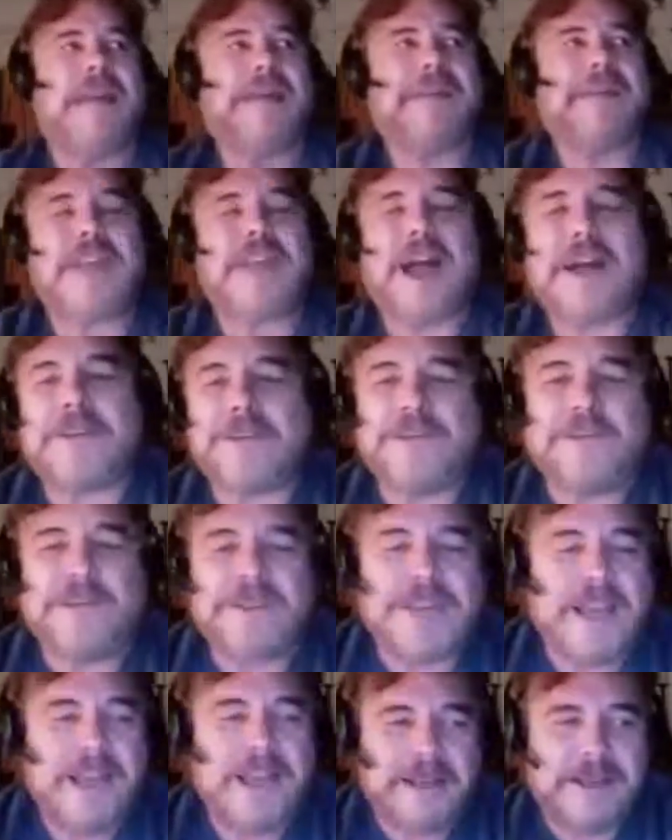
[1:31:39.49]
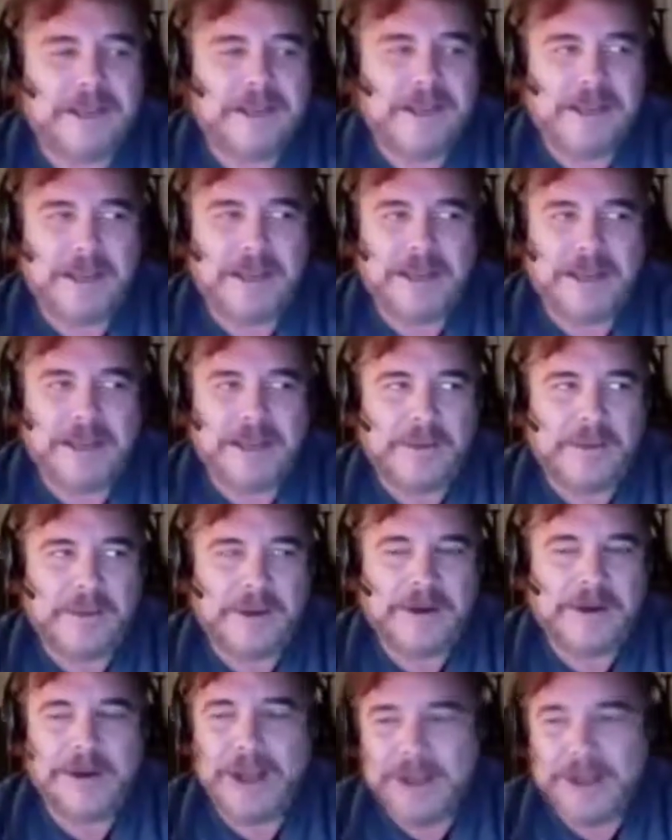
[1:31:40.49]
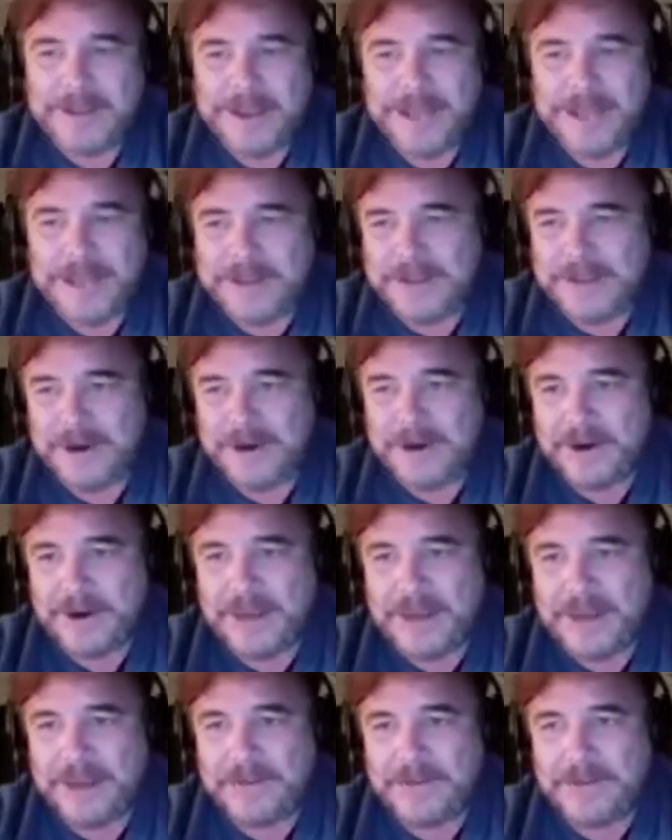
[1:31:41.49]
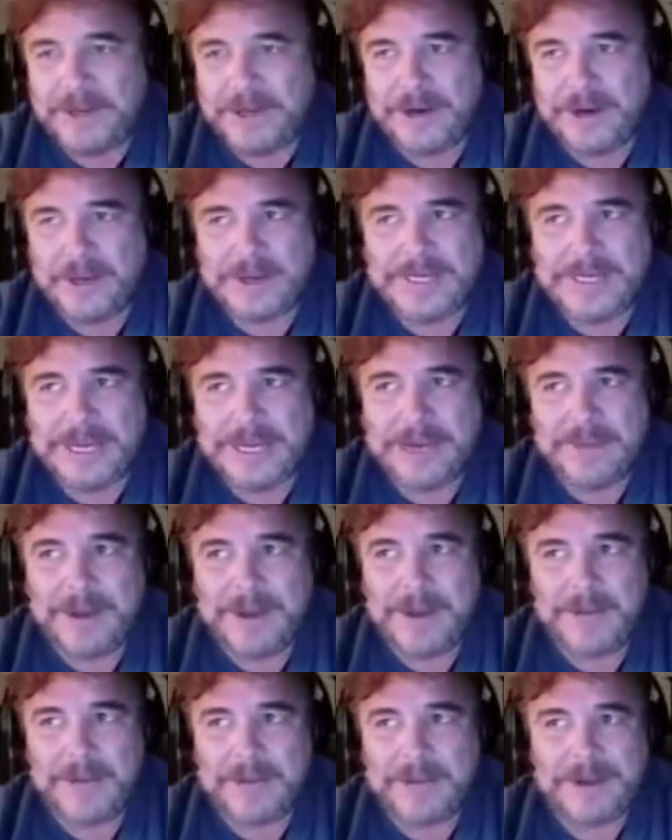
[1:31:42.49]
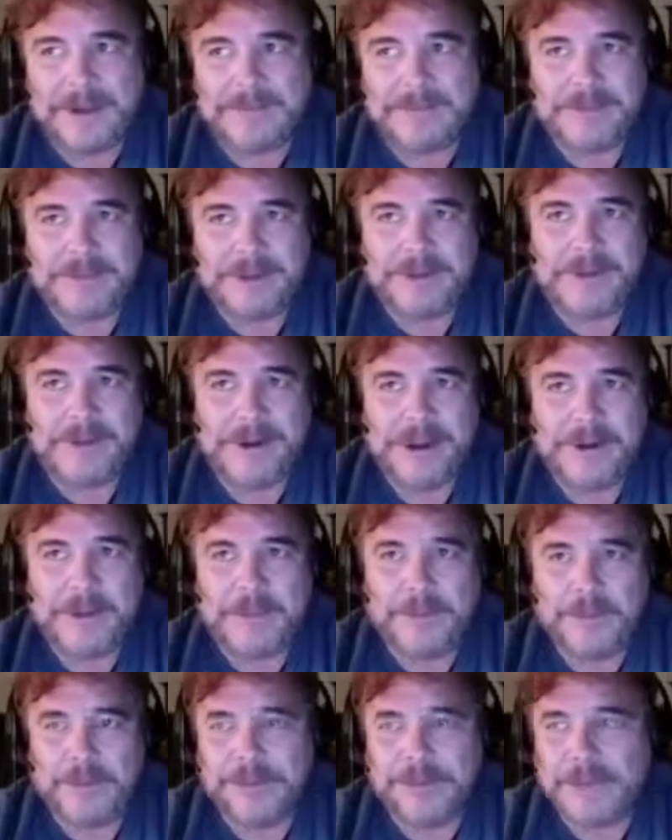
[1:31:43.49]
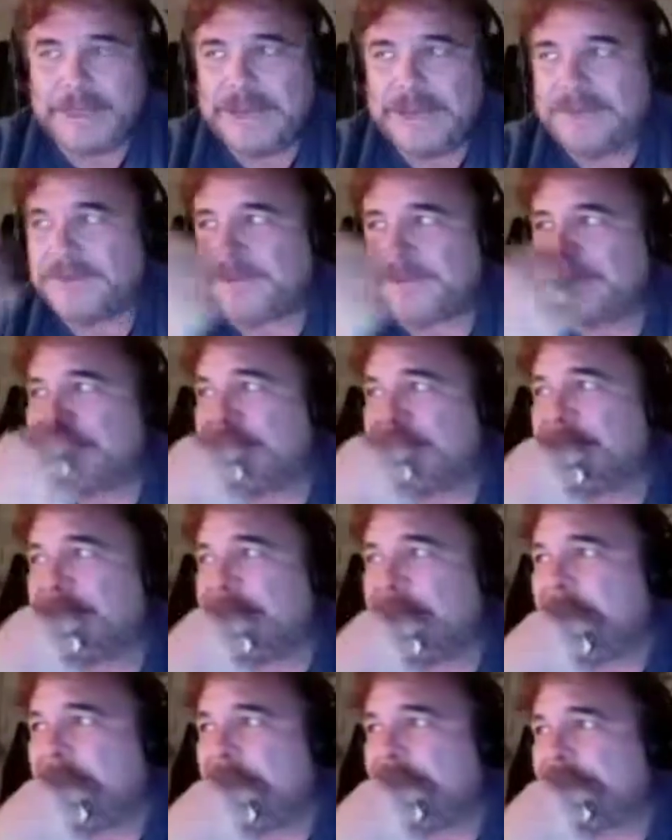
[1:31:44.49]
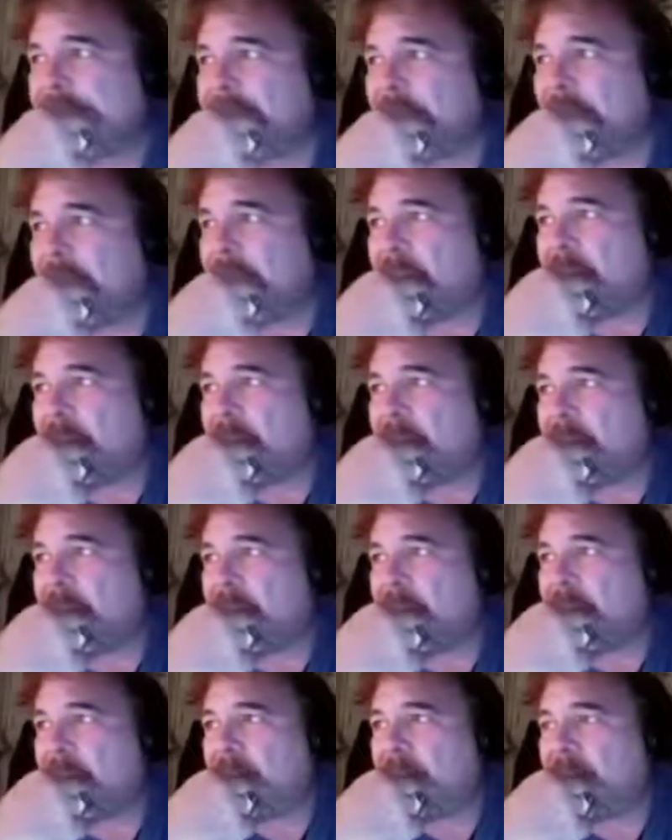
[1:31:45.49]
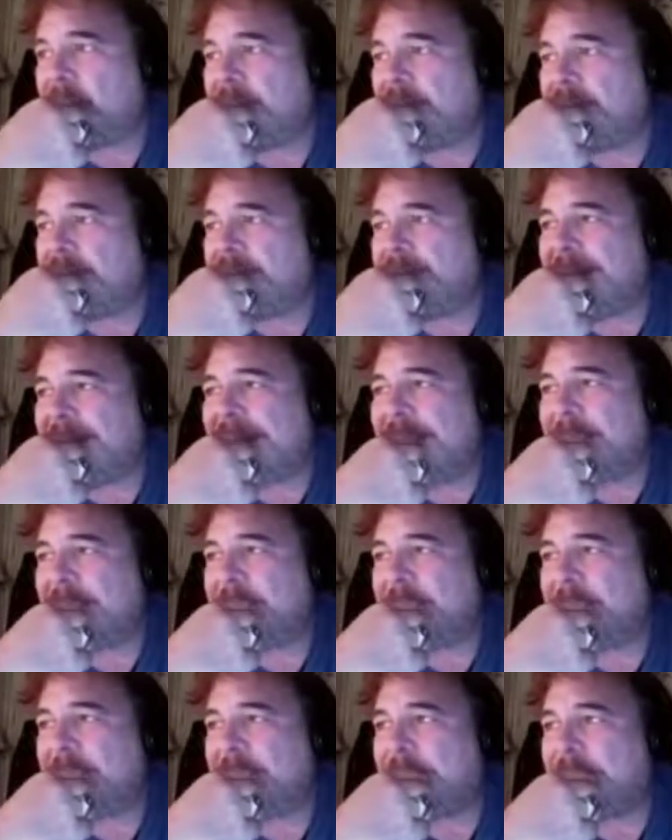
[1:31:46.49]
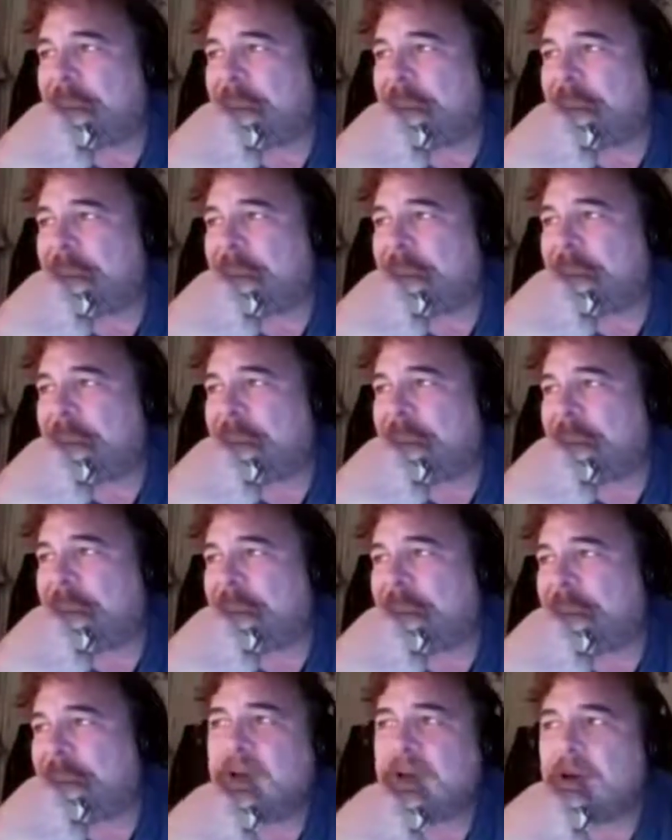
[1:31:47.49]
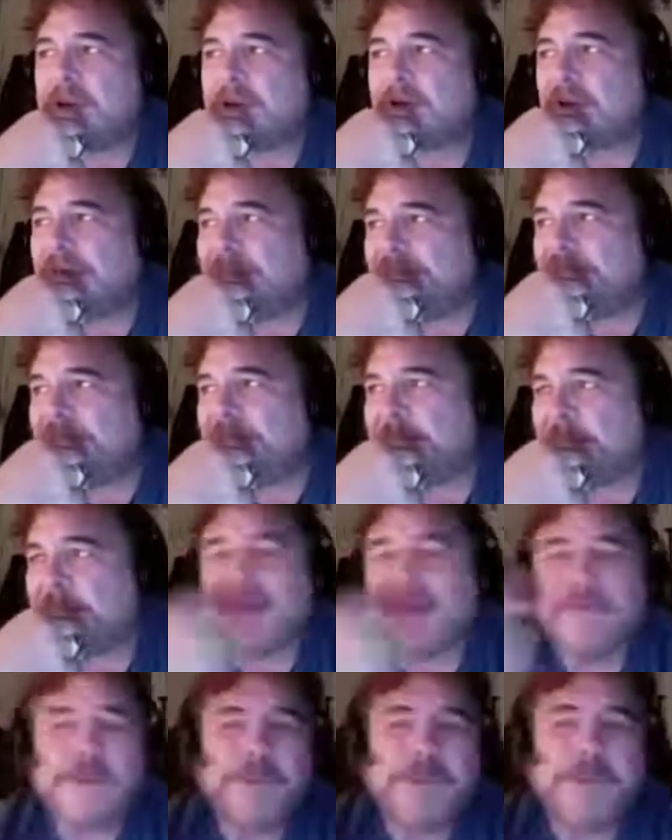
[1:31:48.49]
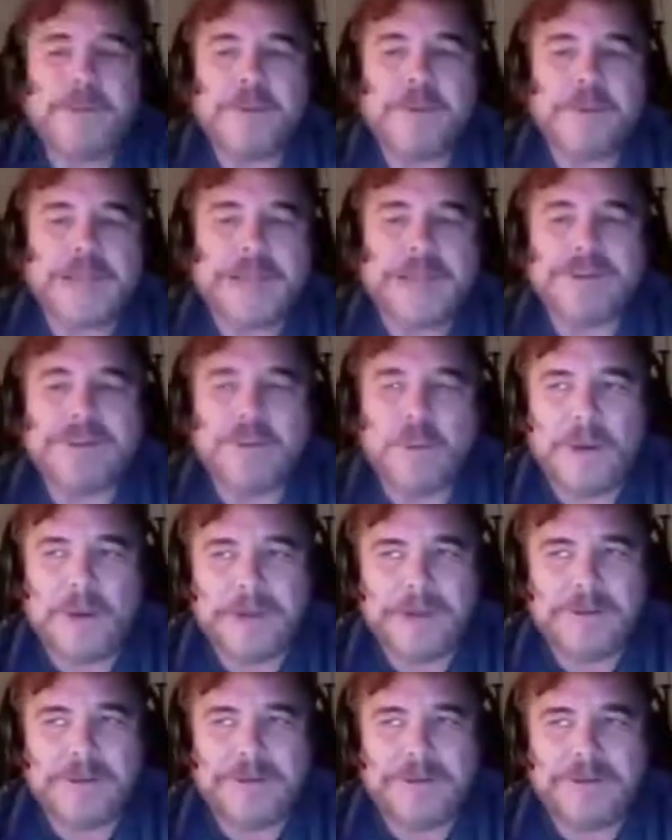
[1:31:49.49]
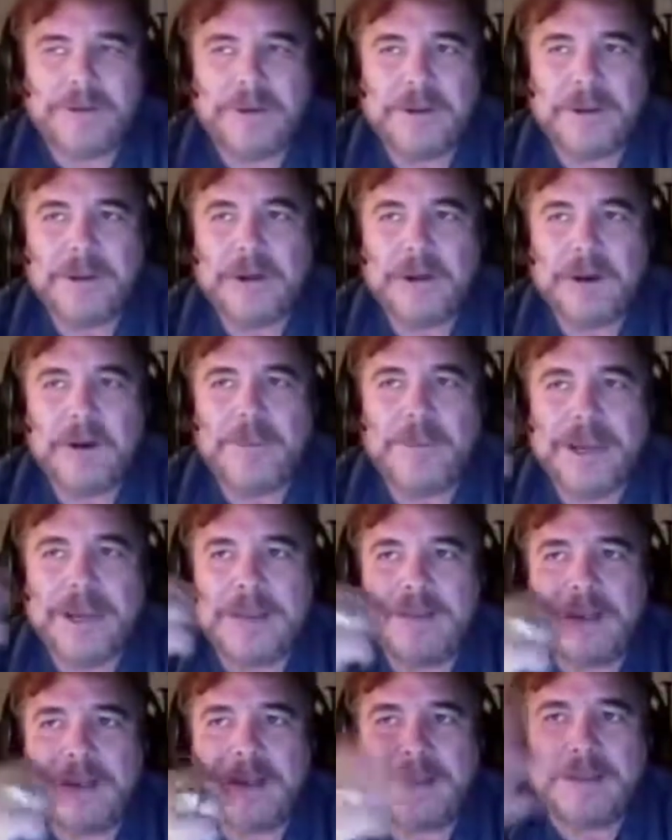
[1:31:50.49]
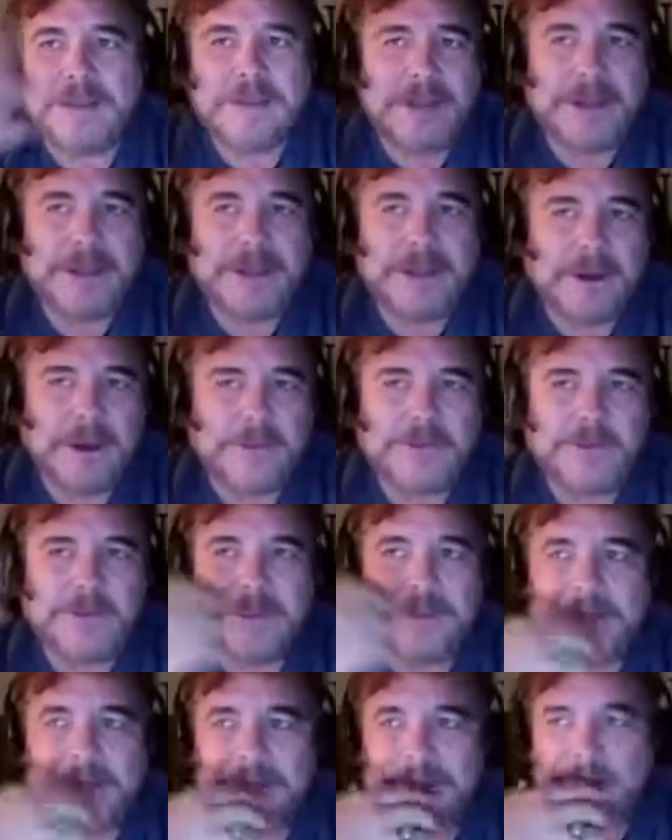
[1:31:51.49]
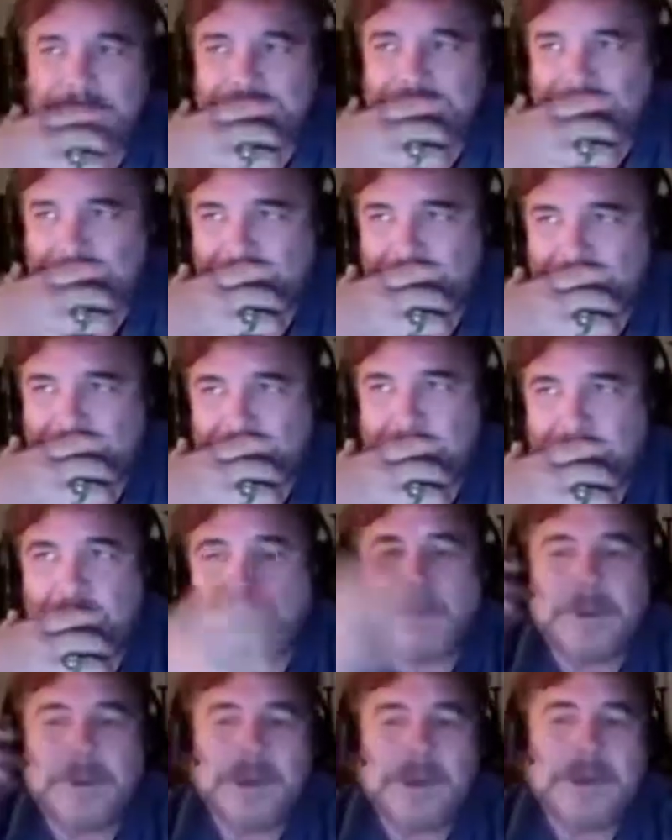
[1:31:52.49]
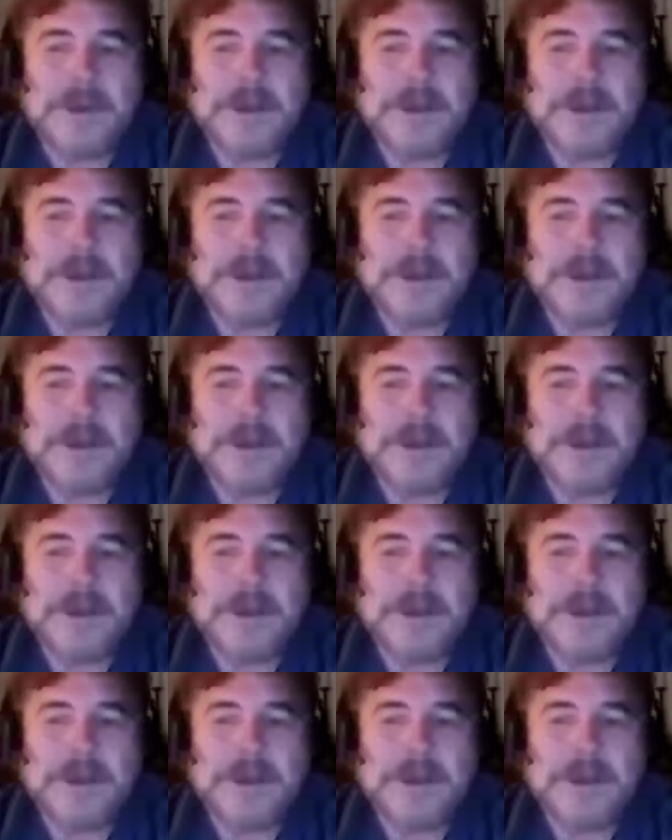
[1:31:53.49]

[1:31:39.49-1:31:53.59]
doctors who said, we don't know how they got in there, and we can only take them out with, like, cutting her head open with a laser. So she'd had her husband, a lot of other people who had actually witnessed her being abducted that had also been abducted themselves. So